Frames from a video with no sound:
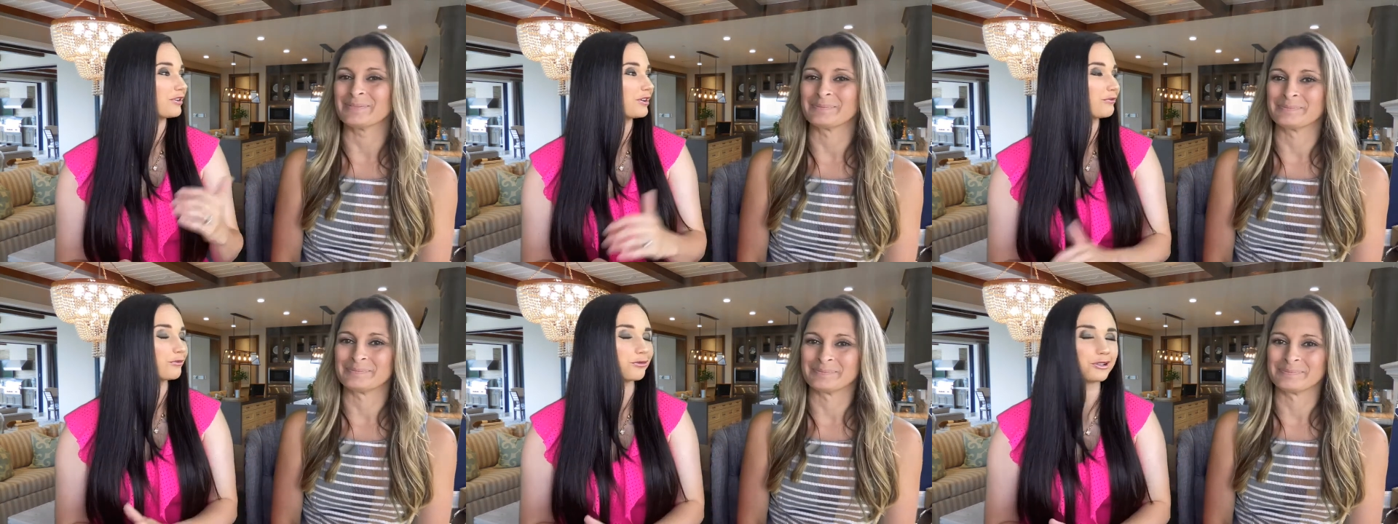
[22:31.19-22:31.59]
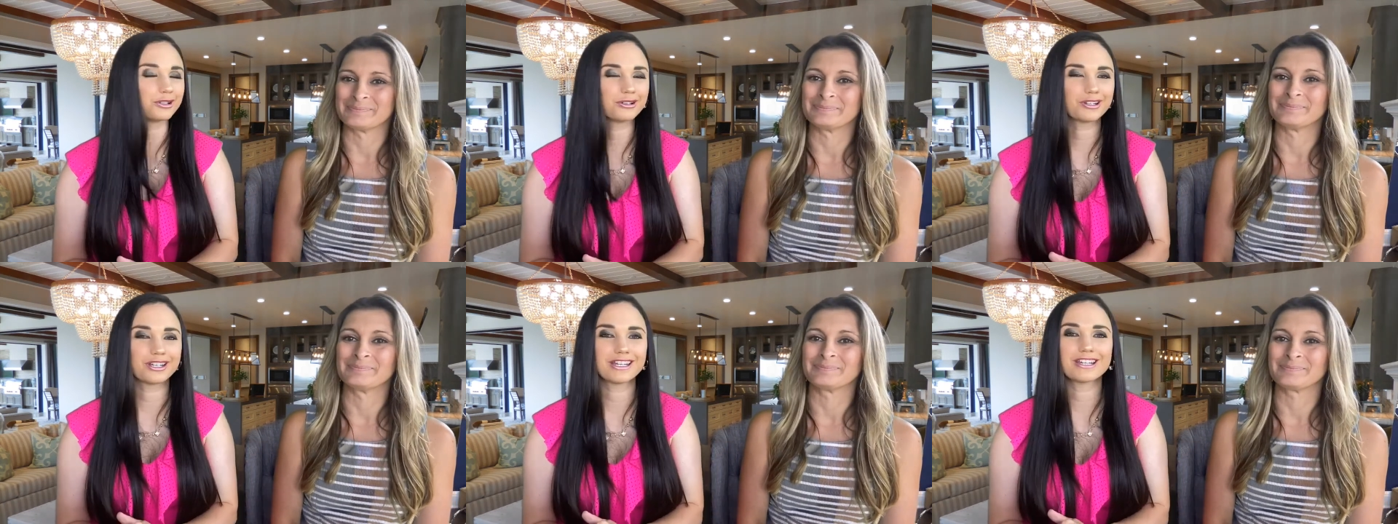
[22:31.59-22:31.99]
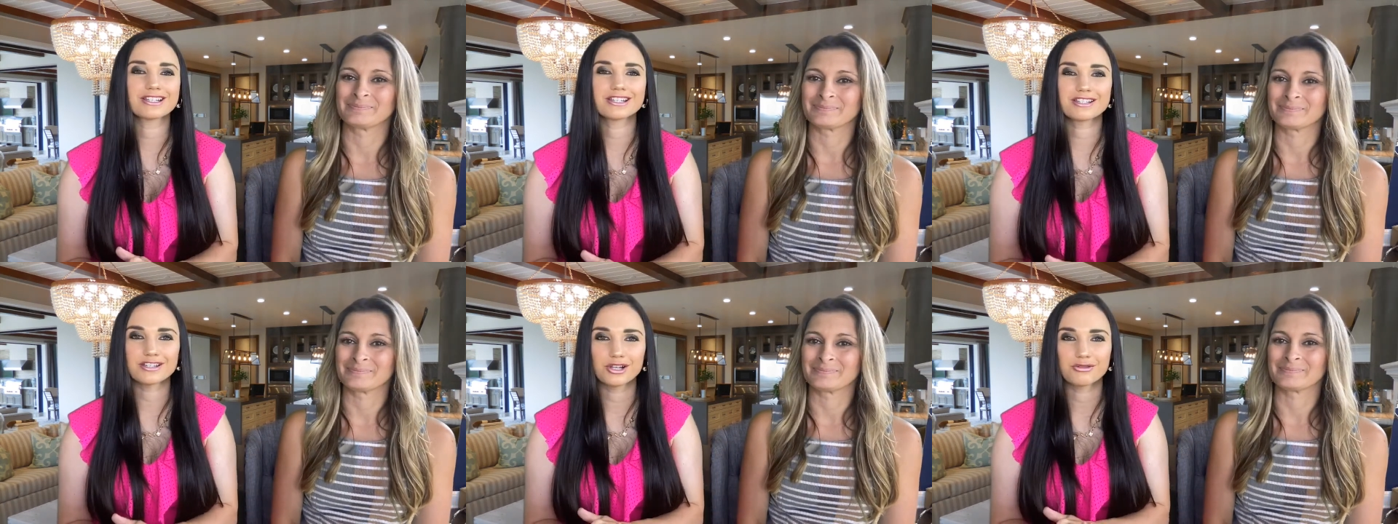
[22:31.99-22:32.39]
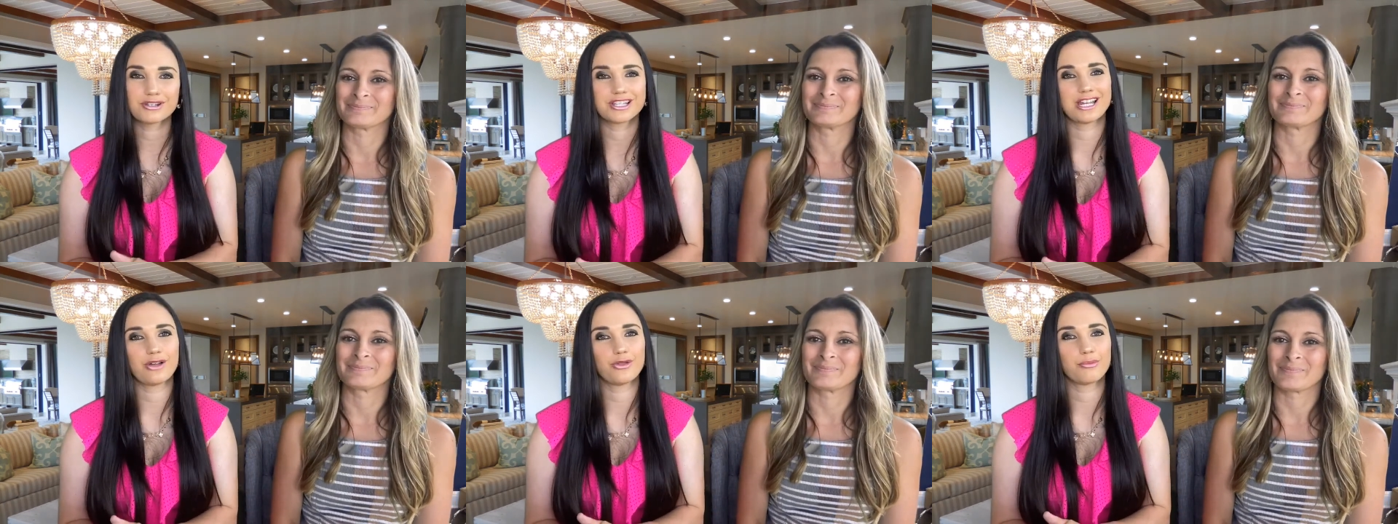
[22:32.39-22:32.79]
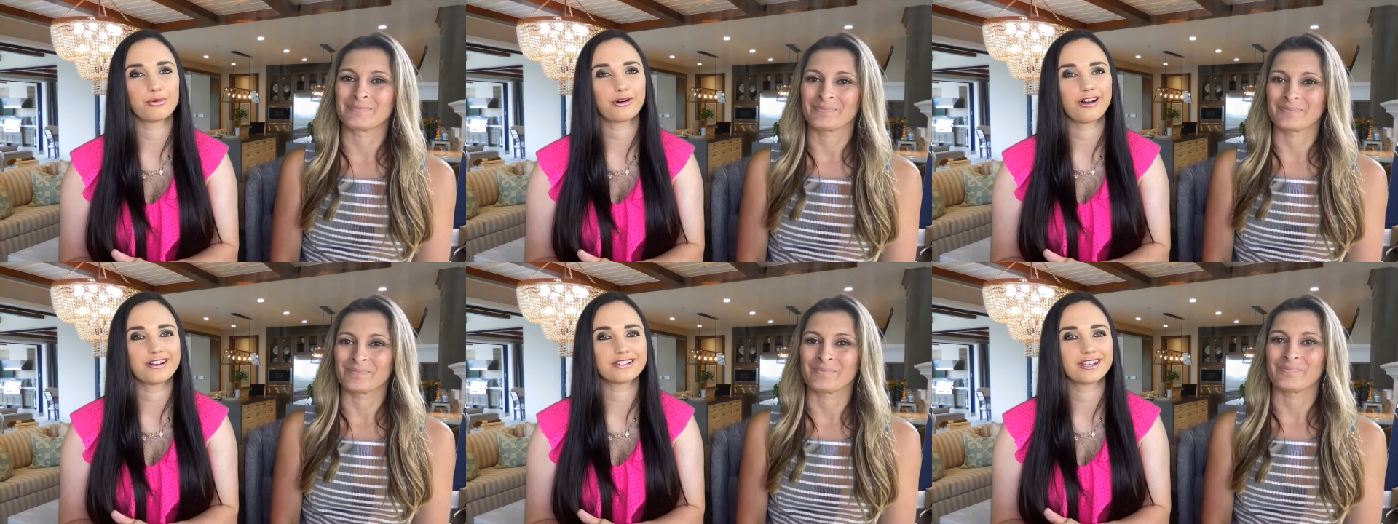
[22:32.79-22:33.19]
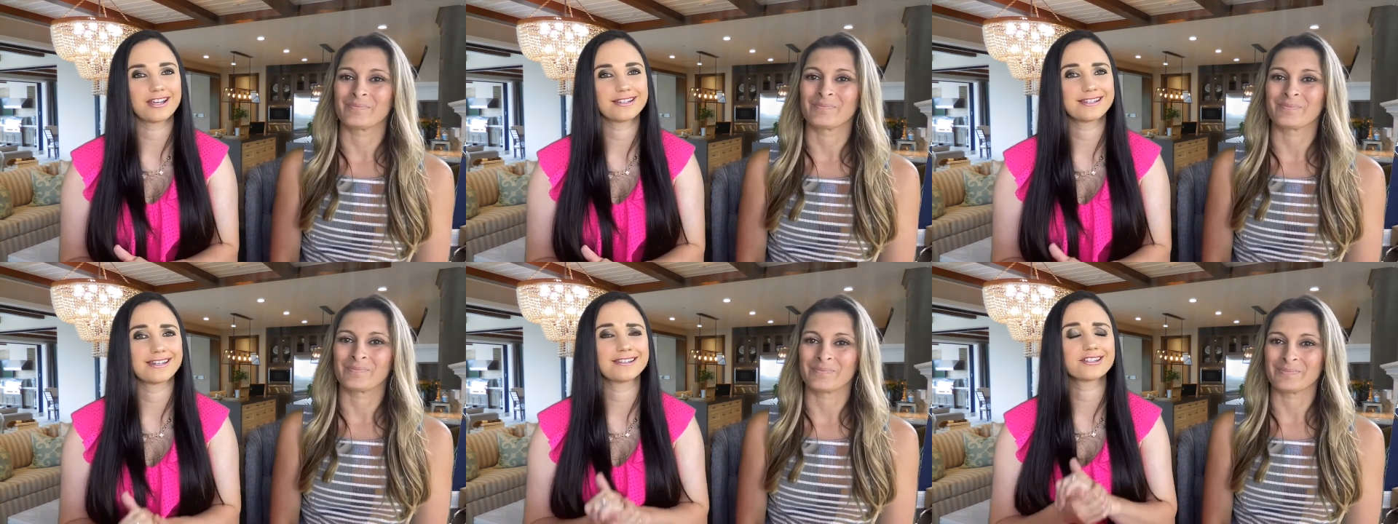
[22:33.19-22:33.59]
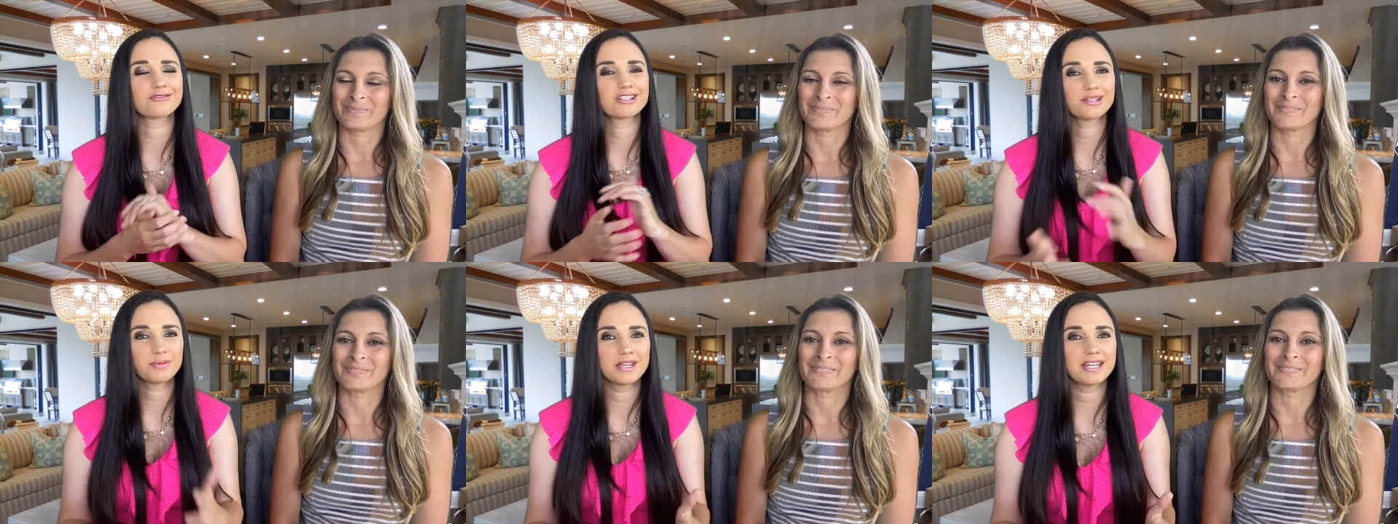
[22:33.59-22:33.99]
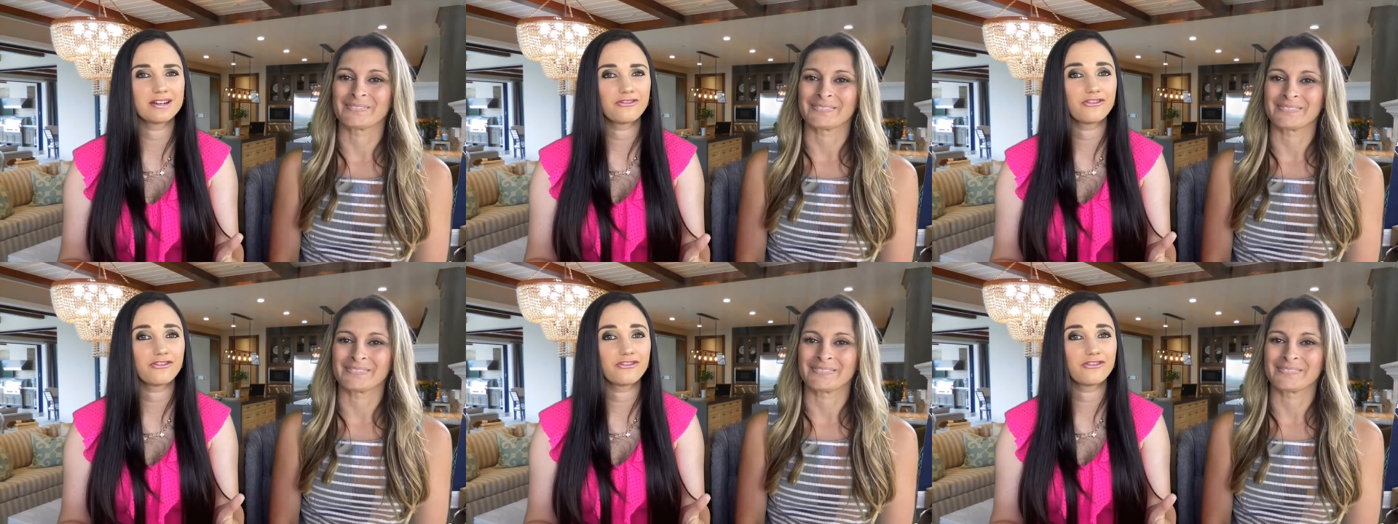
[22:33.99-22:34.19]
Speaker 1: it really slows down the process. And so speaking of